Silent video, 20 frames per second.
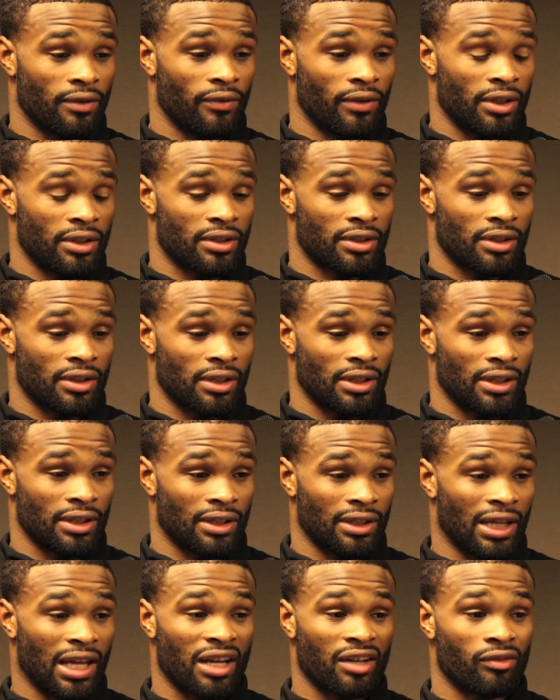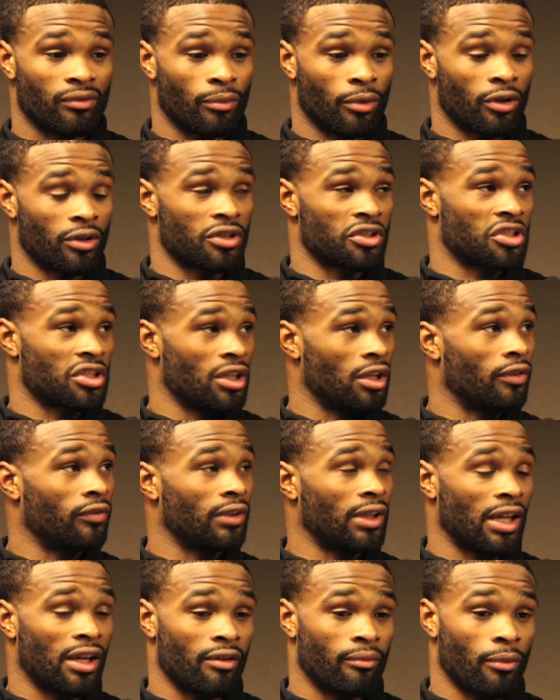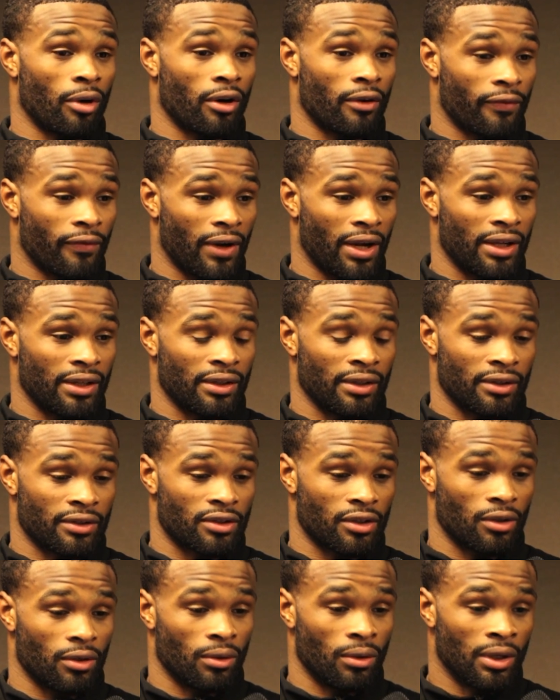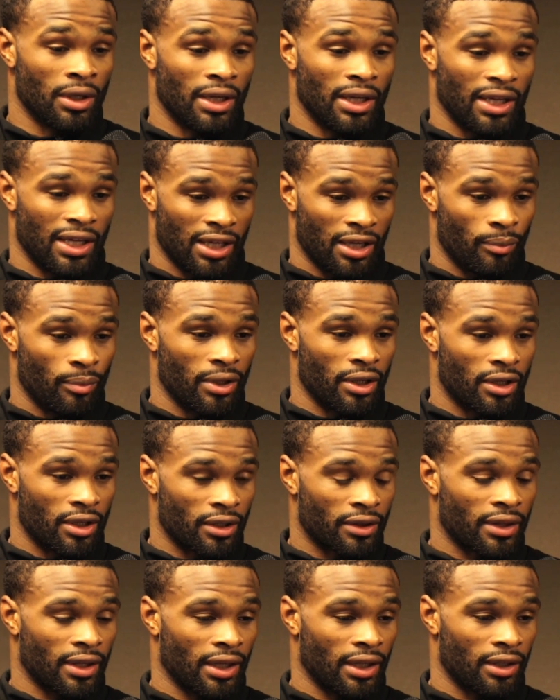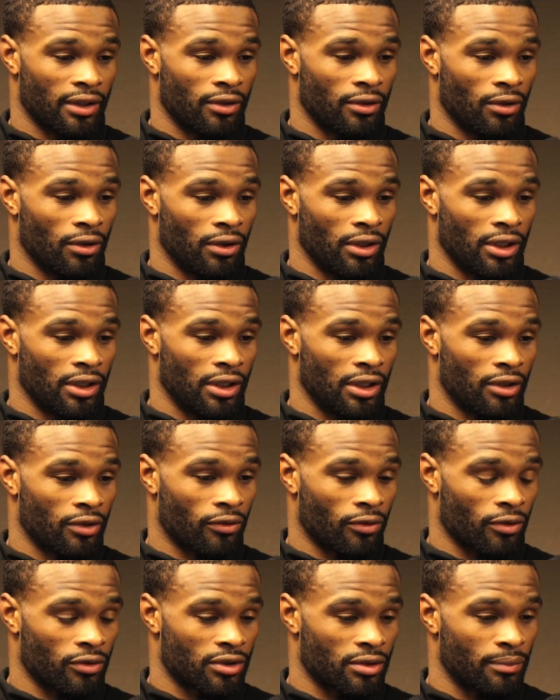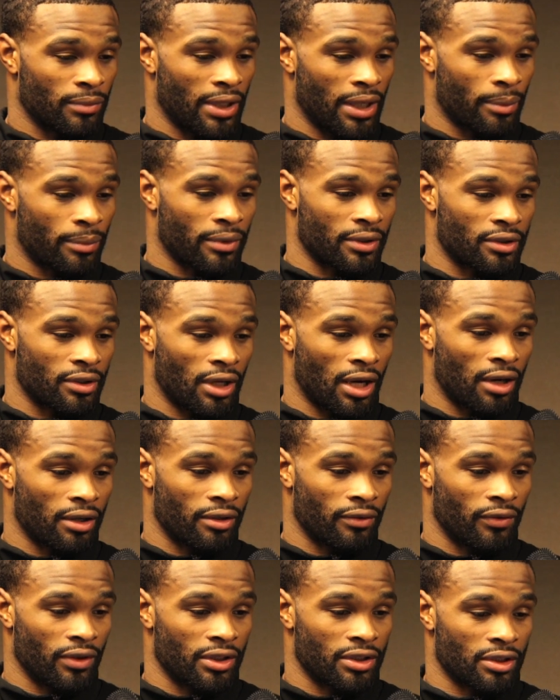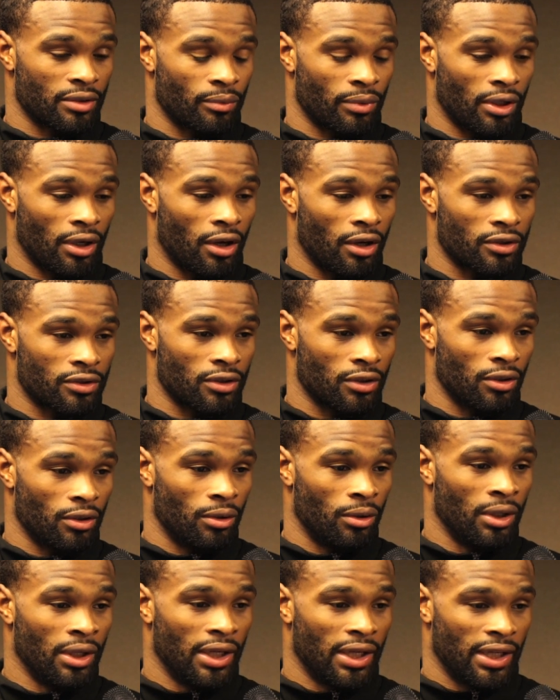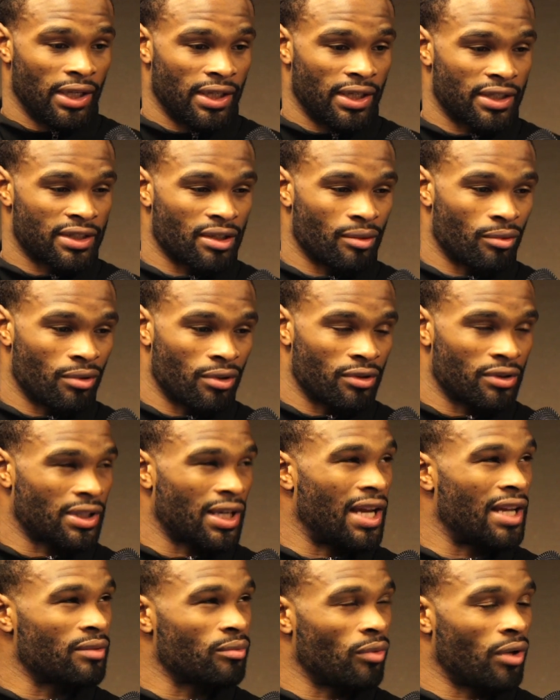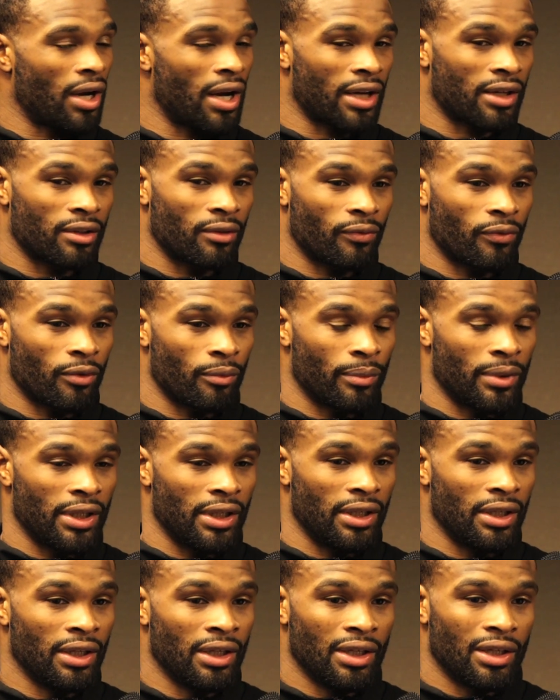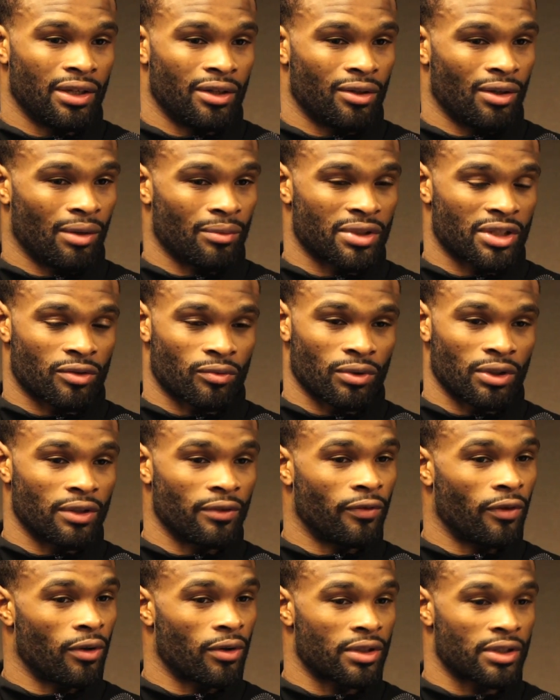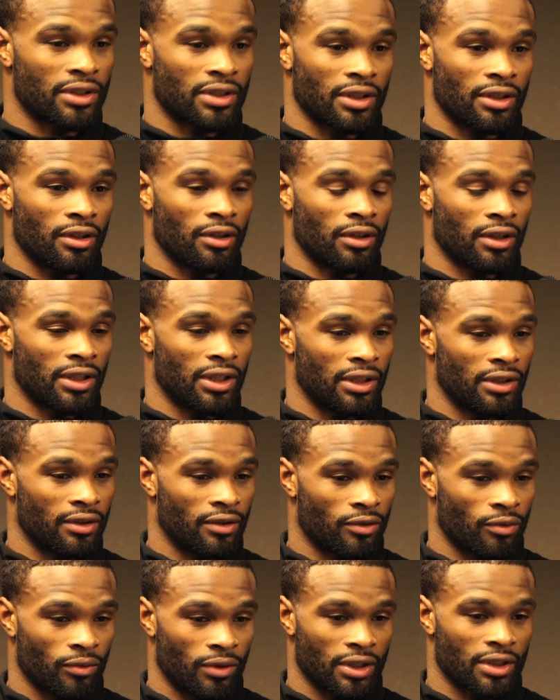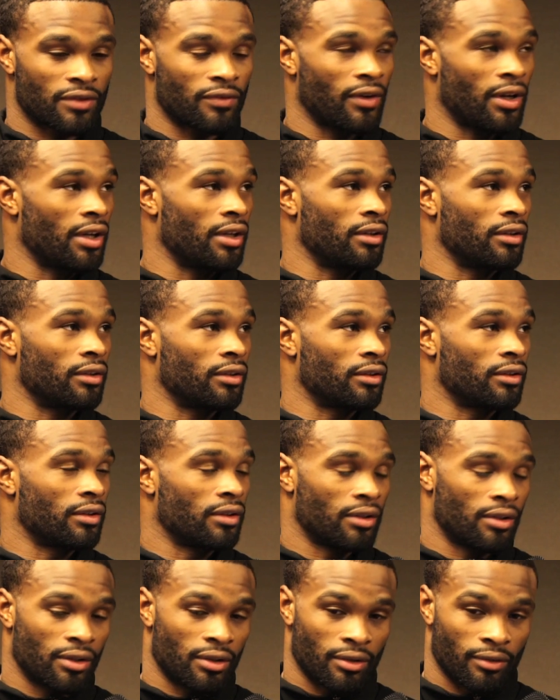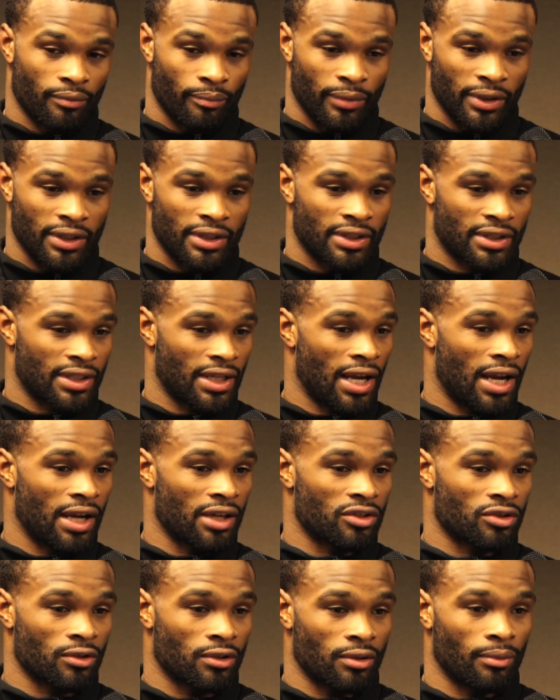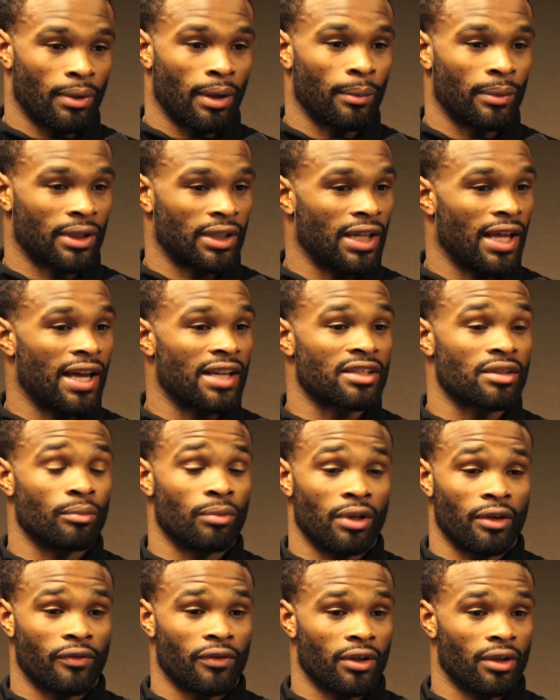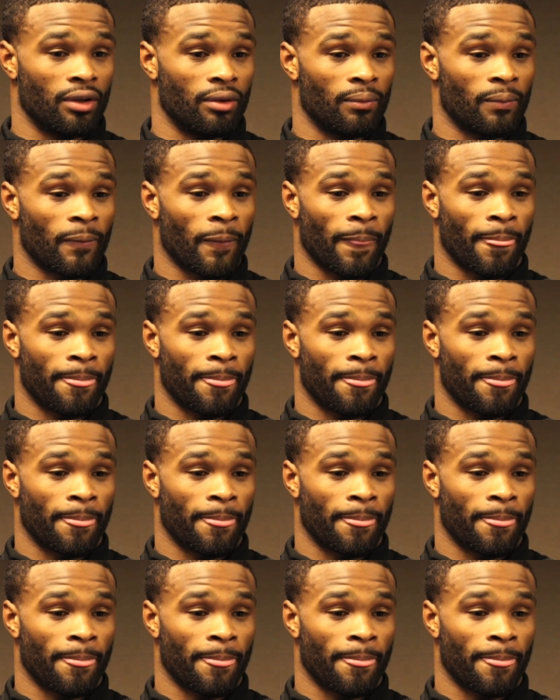division, and a lot of them are on the shelf, a lot of them aren't fighting. So it'll be a good thing. It'll throw some depth into our division, but also it'll get some of those guys more active. For me, I'm just really focusing on getting through this fight, beating this guy, showing him I'm a class above him,